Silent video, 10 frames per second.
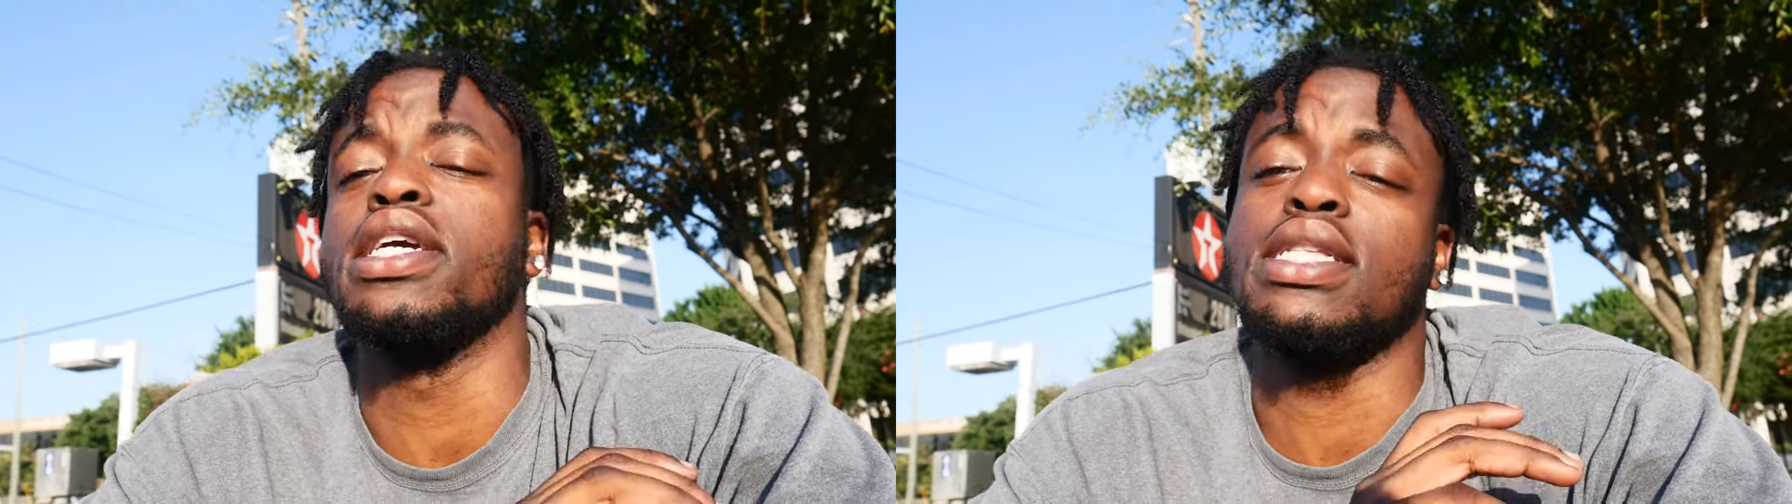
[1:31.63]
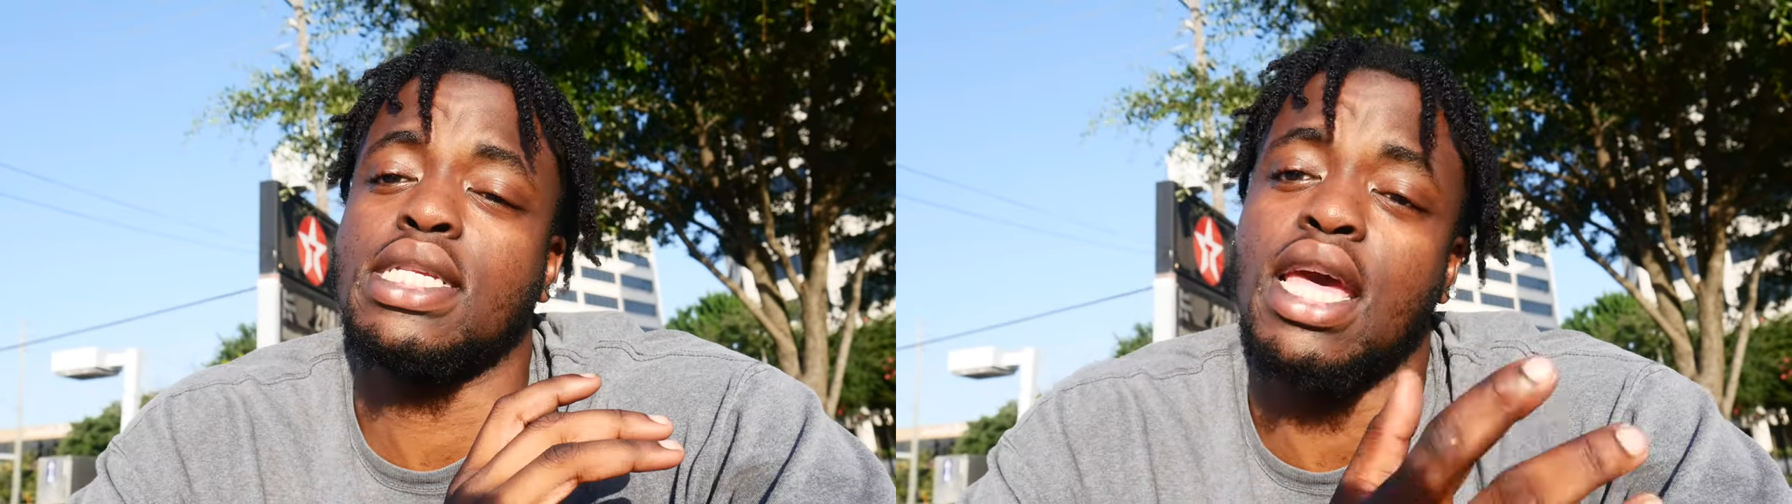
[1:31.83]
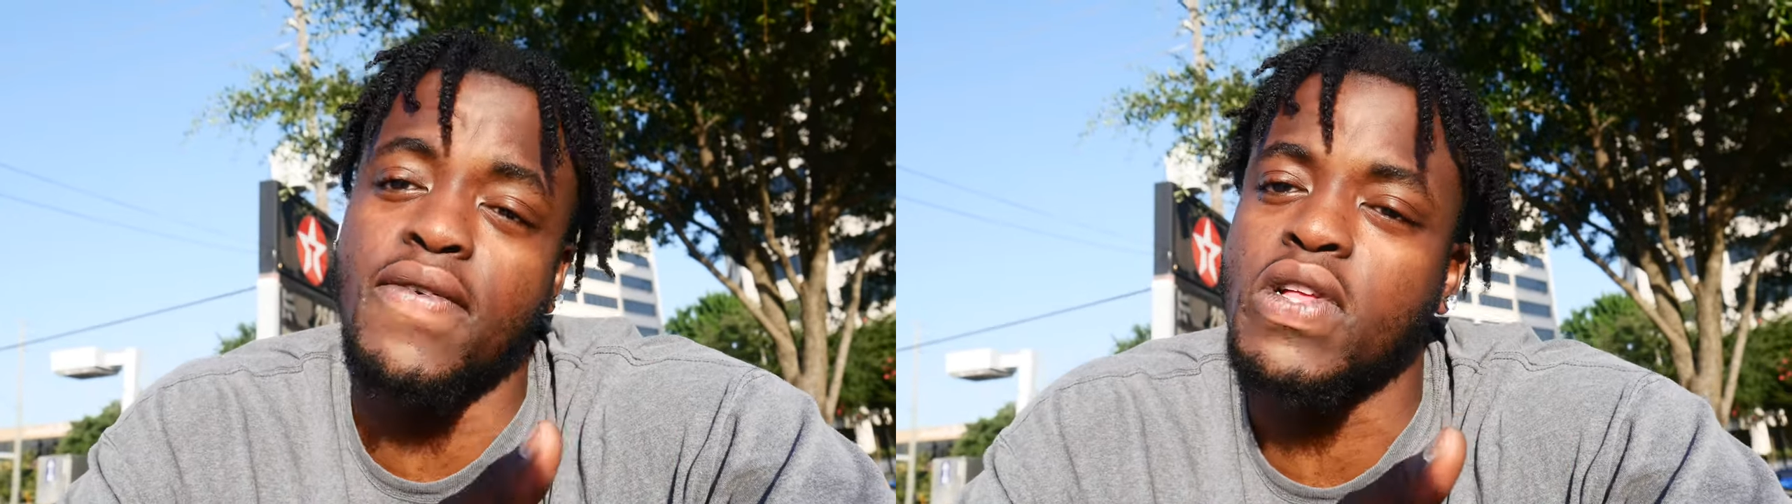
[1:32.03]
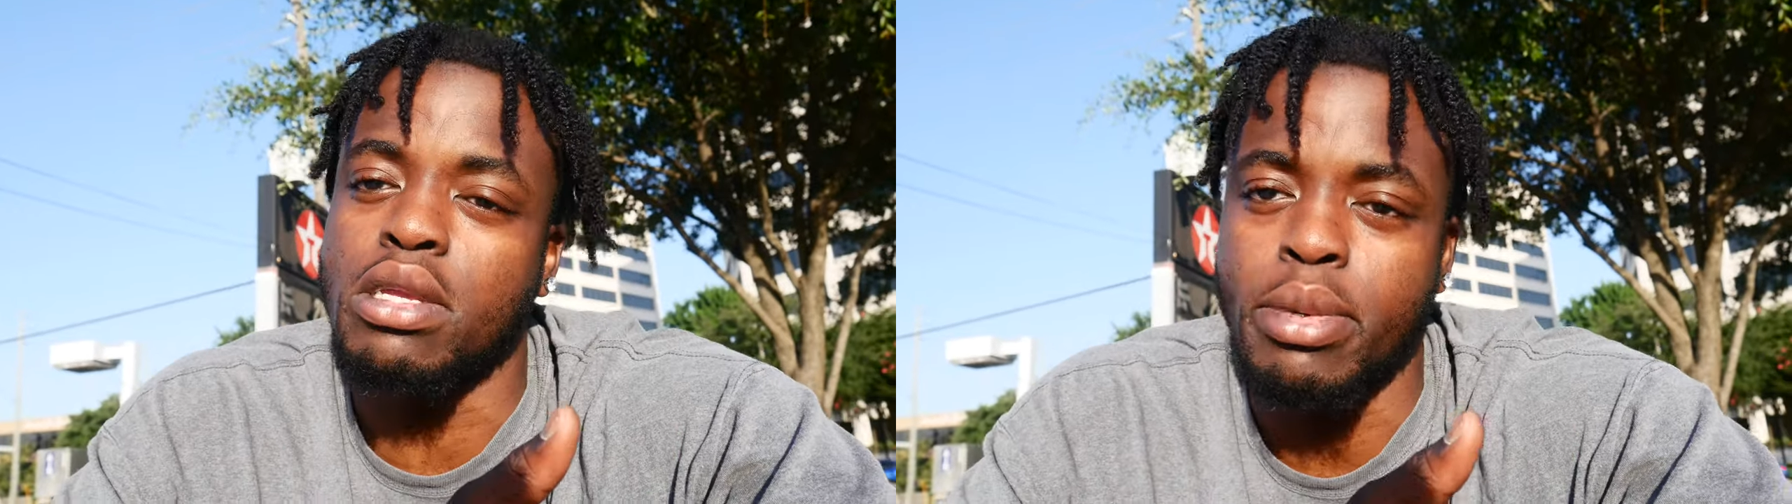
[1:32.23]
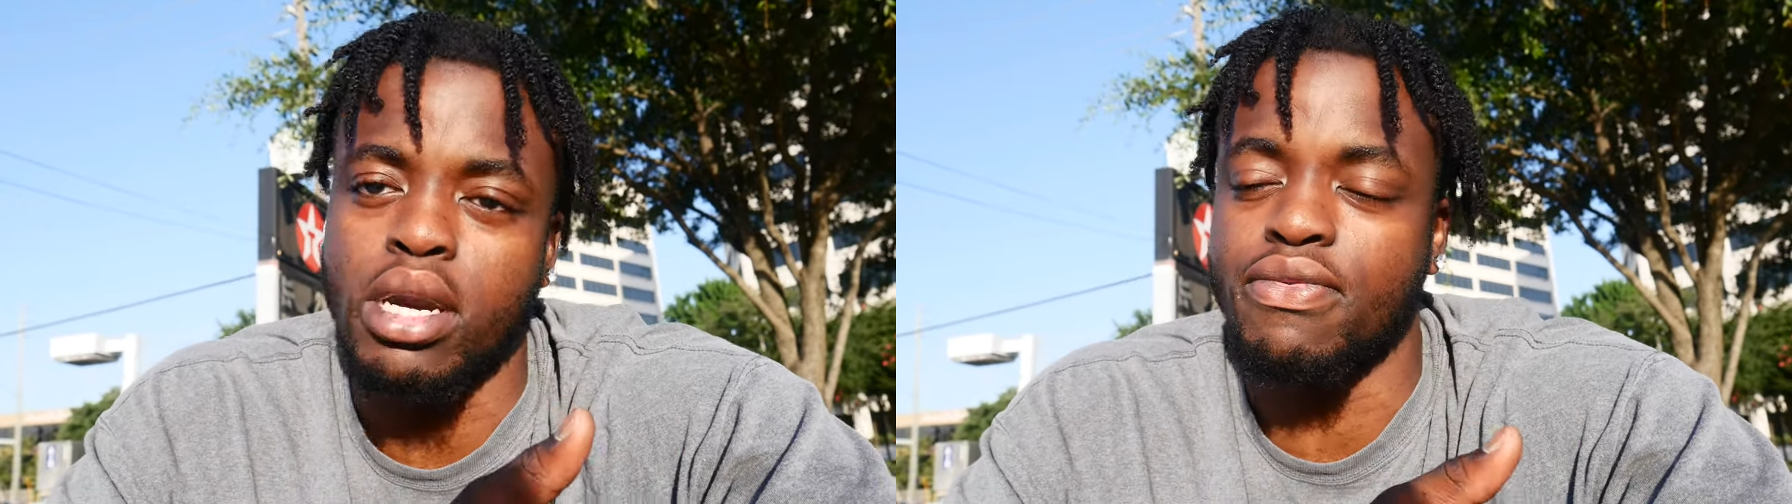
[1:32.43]
it's
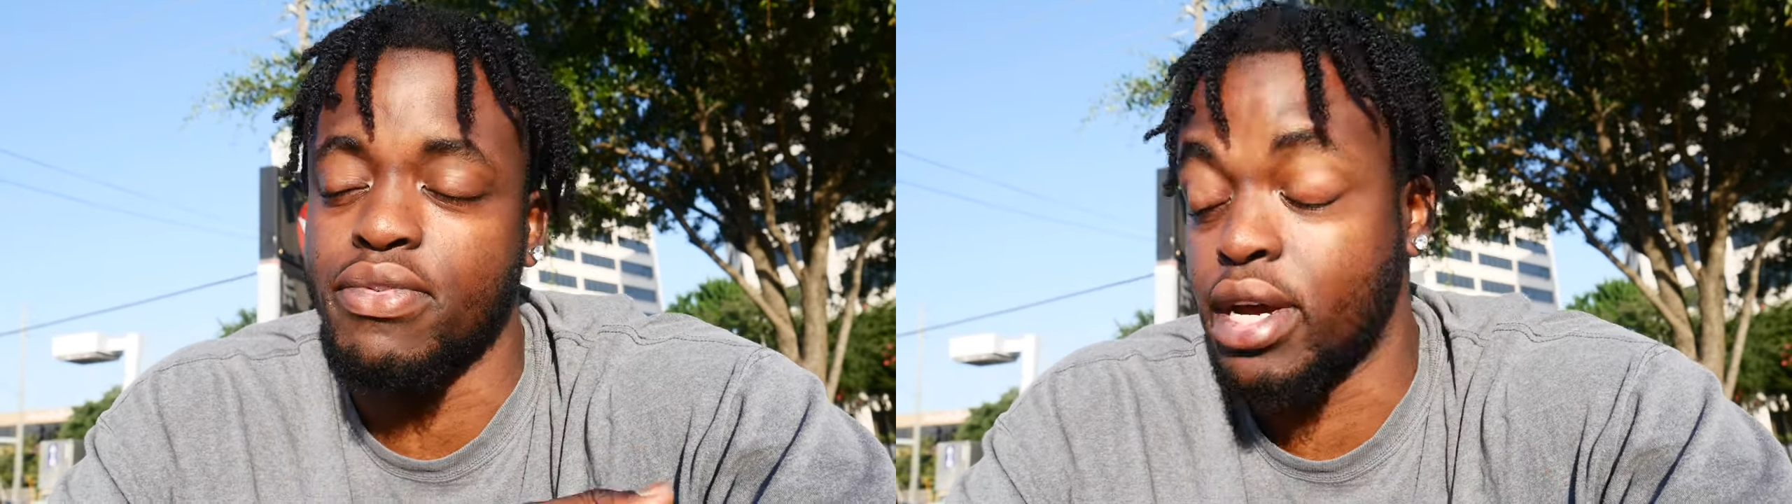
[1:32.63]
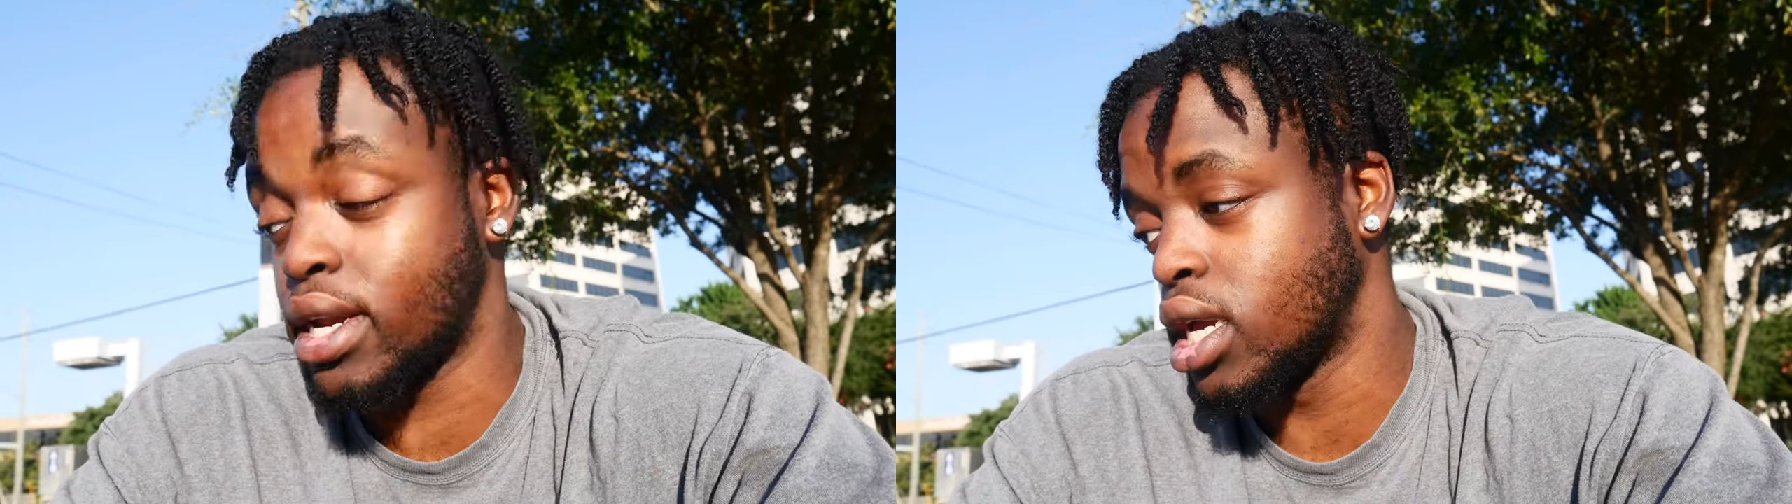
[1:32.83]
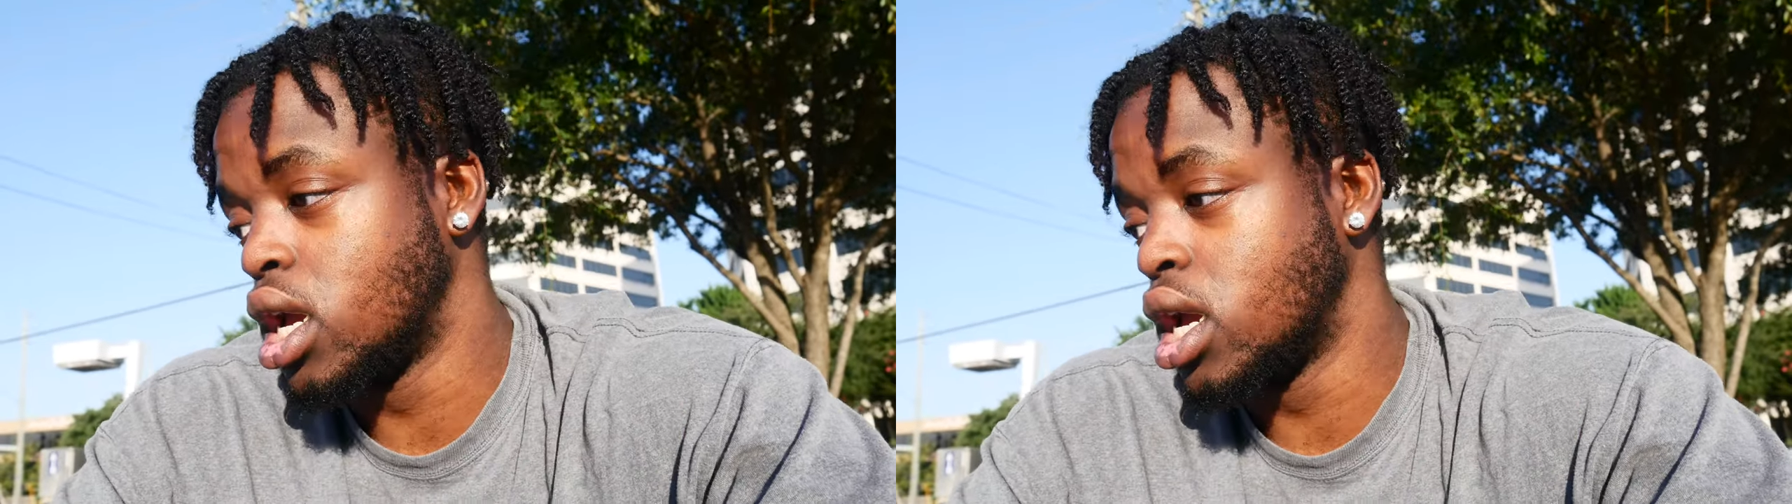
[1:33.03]
heavily modified.